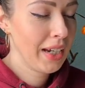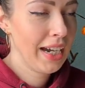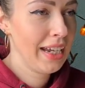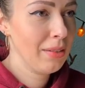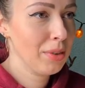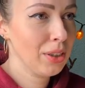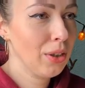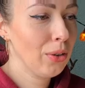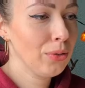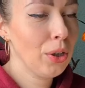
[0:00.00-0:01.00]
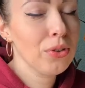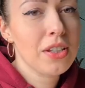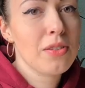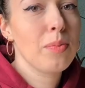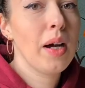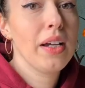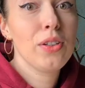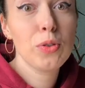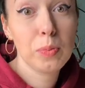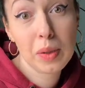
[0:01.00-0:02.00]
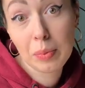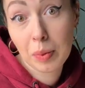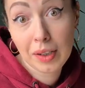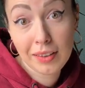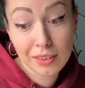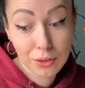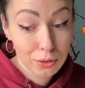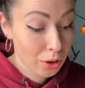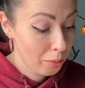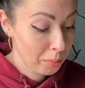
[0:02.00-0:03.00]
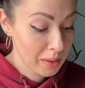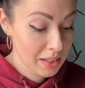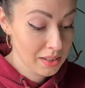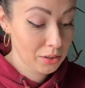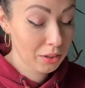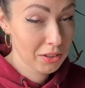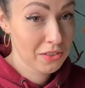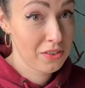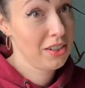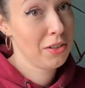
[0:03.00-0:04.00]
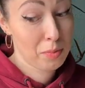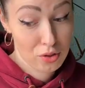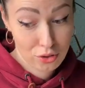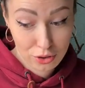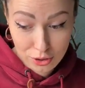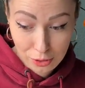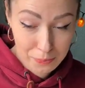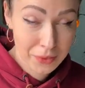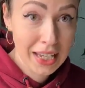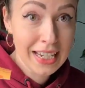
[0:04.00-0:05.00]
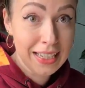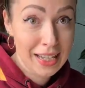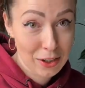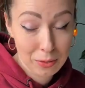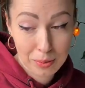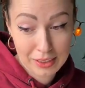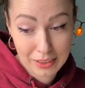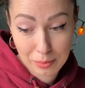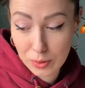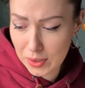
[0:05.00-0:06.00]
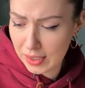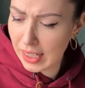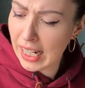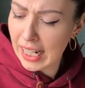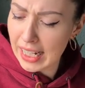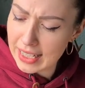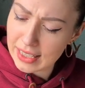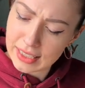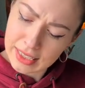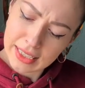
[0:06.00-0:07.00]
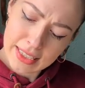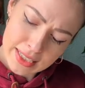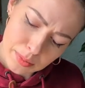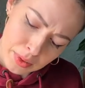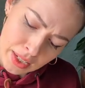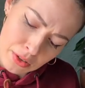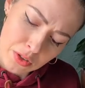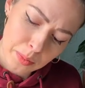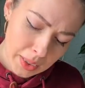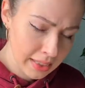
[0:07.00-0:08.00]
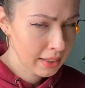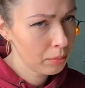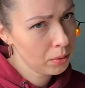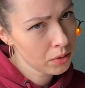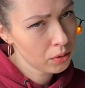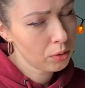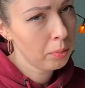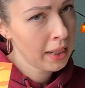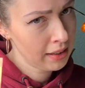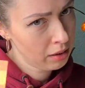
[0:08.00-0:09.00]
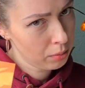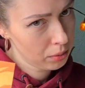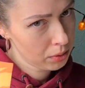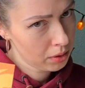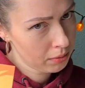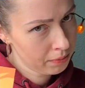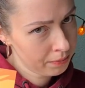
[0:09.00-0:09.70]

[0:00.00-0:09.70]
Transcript: am, you know, noticed by new people, new companies, it always feels special. So thank you, Plantiboost. Is it pronounced Plantiboost or Plantiboost?